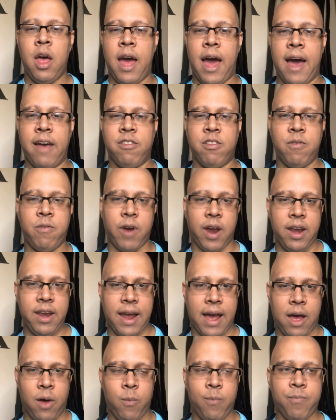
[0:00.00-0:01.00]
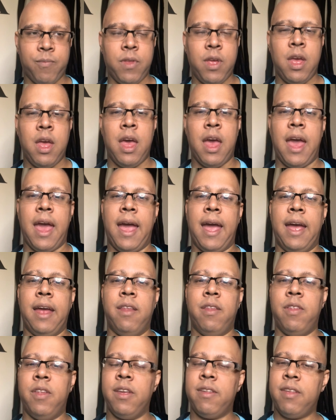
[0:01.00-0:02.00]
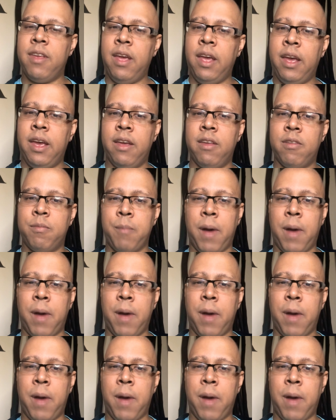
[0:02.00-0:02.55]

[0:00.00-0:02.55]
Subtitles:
as of right now. And this is